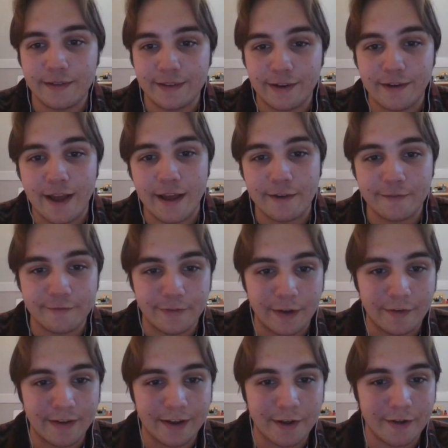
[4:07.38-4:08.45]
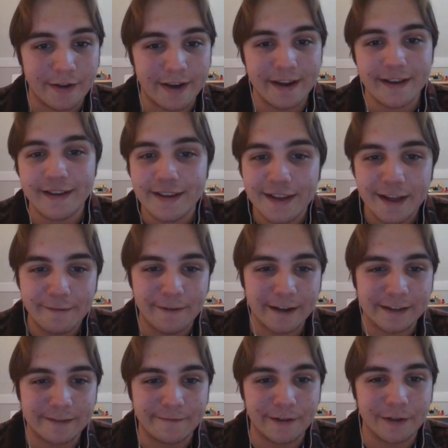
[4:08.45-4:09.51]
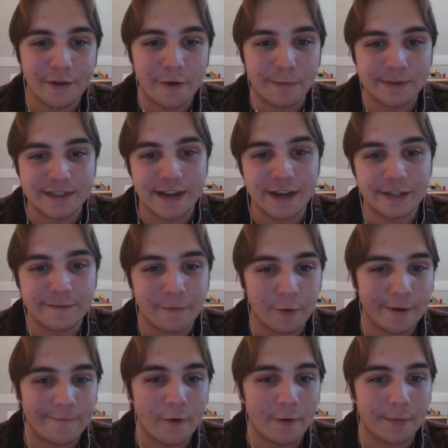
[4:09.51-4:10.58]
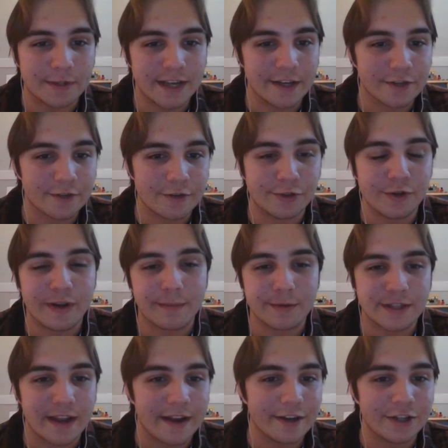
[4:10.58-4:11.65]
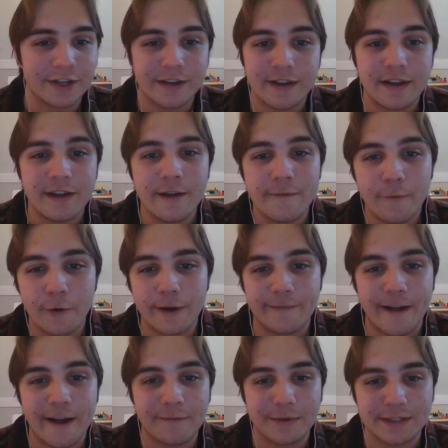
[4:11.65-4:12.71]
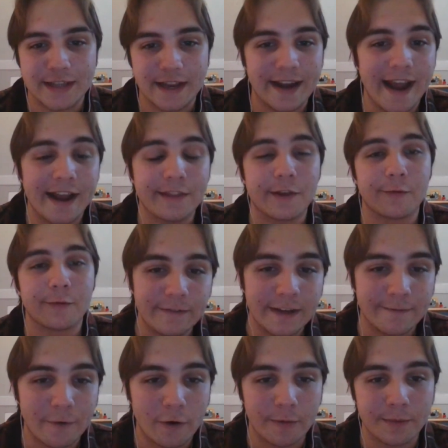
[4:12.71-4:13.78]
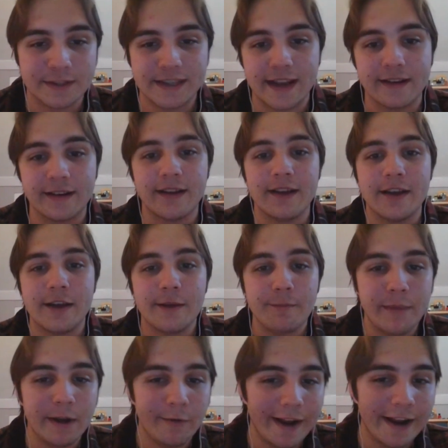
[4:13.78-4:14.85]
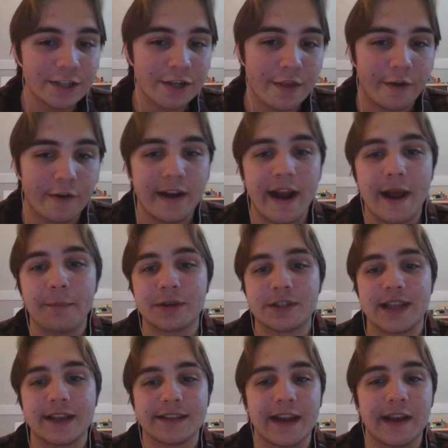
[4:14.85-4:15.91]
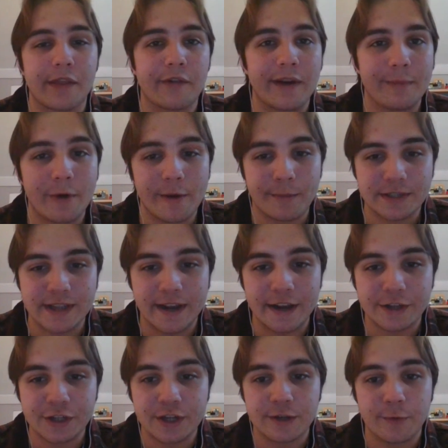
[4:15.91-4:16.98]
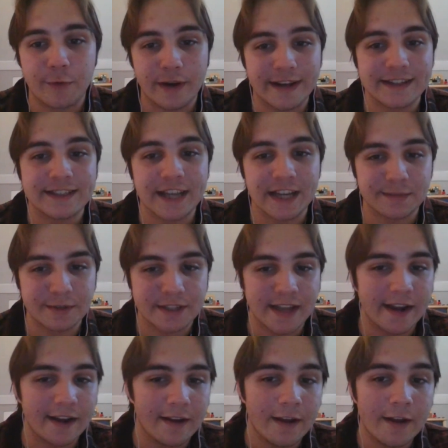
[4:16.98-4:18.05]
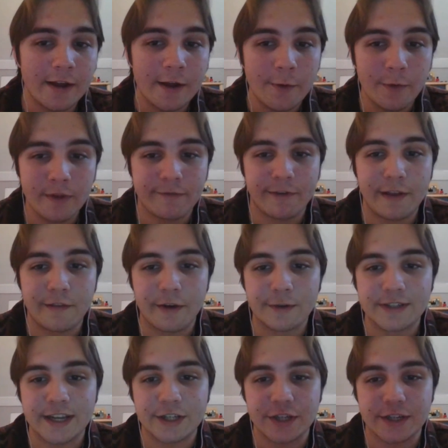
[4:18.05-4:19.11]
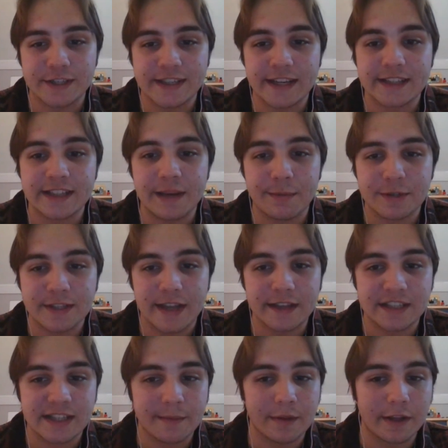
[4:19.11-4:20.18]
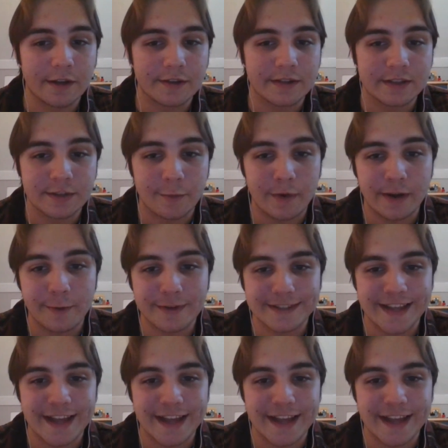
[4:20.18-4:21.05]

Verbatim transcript: Effective field goal percentage, 44%, true shooting percentage, 45%, at the rim, 54%, mid-range, 39%, and three-point percentage, 26%, with free throws at just 60%, similar to what he was last year.